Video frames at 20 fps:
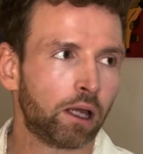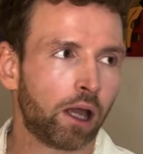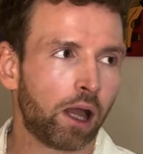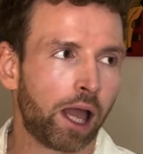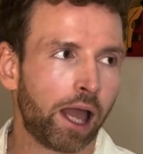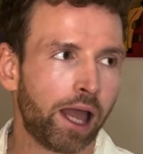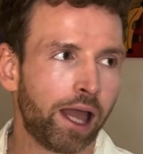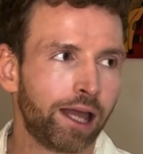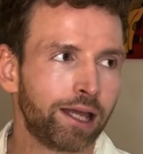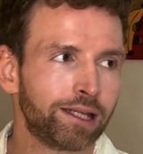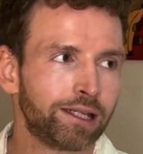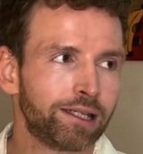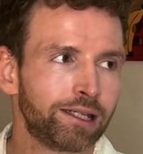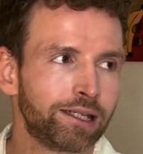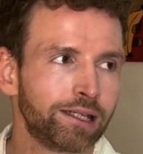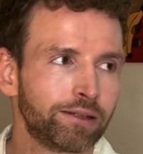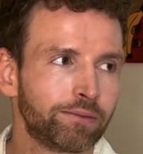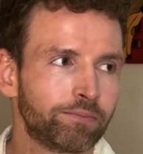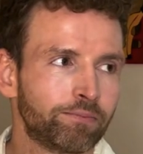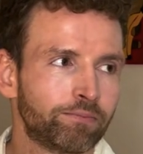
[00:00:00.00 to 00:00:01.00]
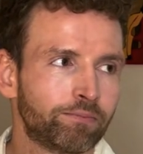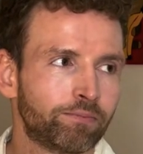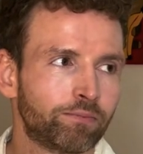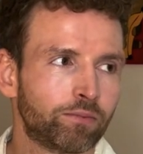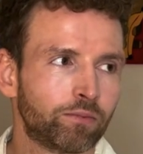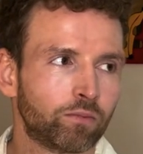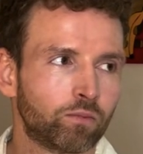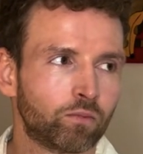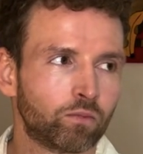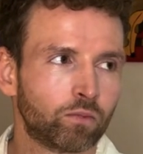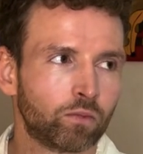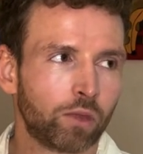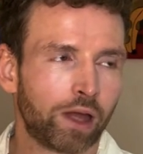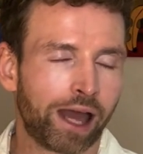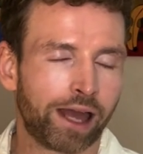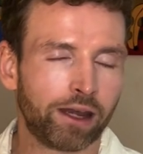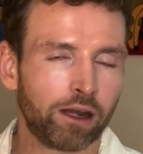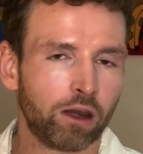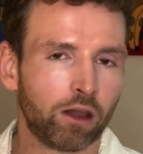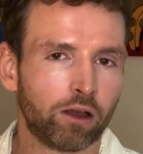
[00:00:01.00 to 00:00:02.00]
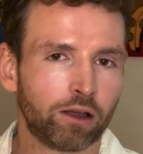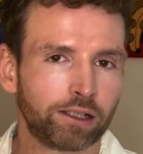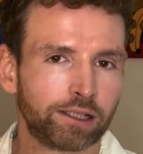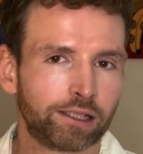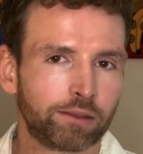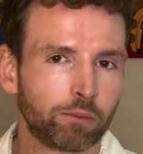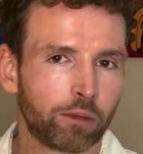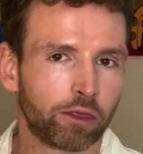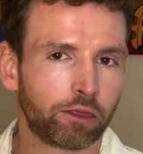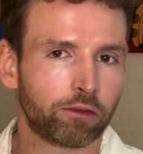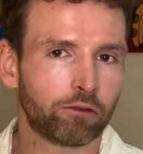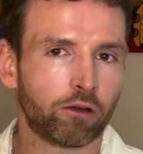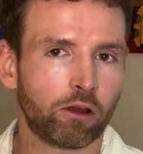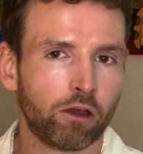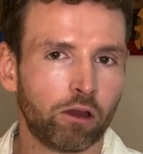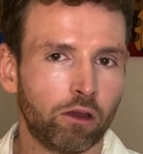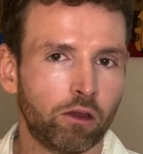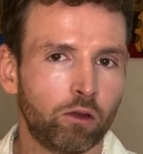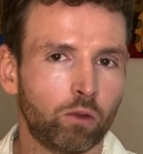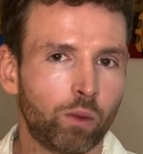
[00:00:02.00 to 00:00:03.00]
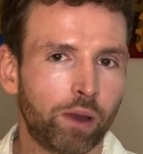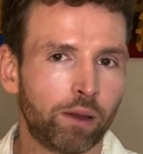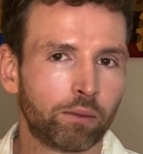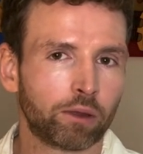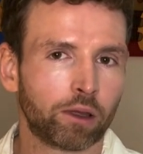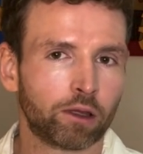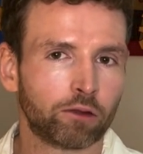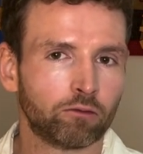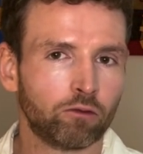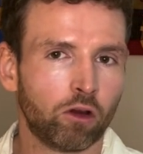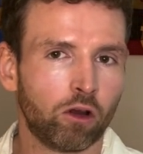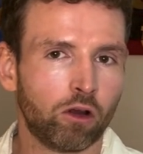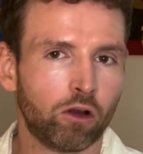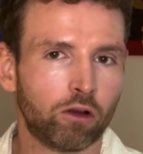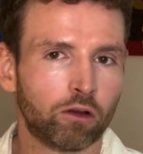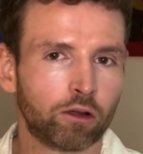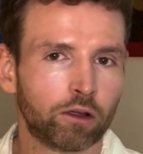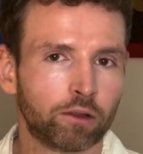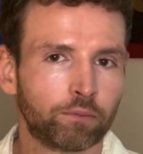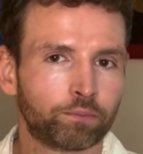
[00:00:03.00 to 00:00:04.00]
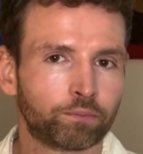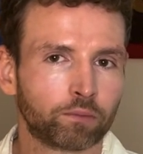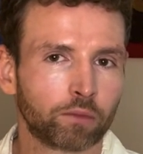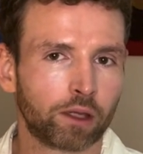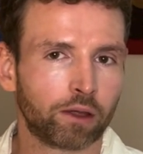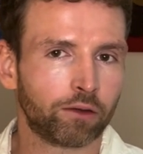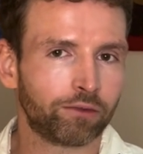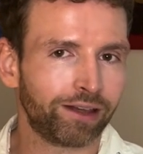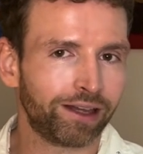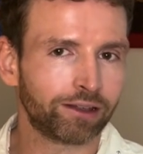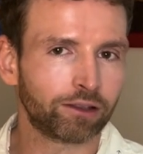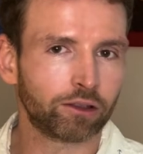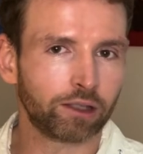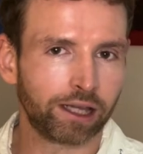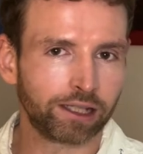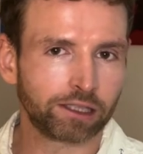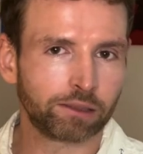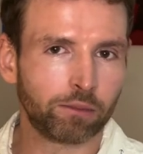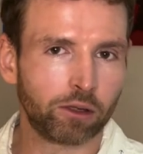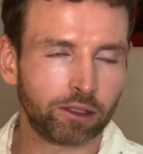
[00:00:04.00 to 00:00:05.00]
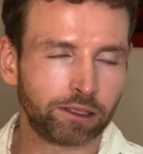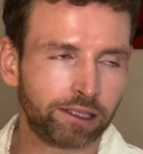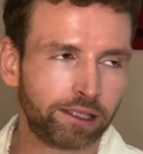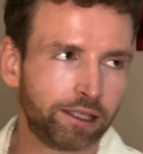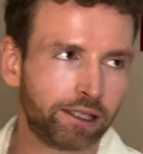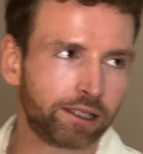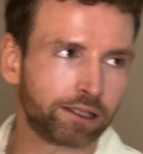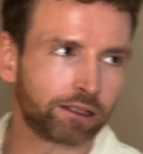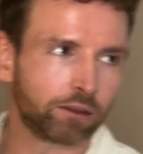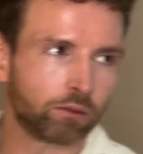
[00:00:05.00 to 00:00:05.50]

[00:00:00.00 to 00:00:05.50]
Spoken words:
and analysing my throw, where I'm going wrong, and I've had some ideas I